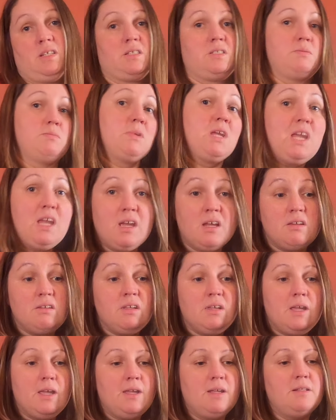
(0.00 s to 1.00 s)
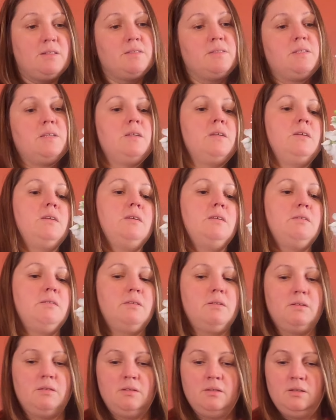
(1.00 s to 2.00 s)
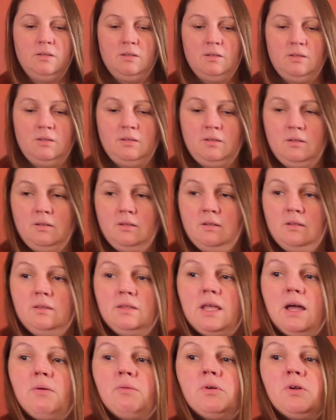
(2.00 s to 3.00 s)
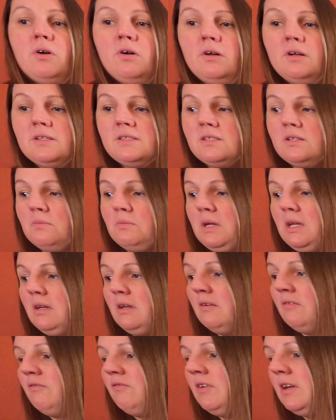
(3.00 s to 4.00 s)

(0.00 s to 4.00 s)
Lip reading: stick some candy canes in. That would also make it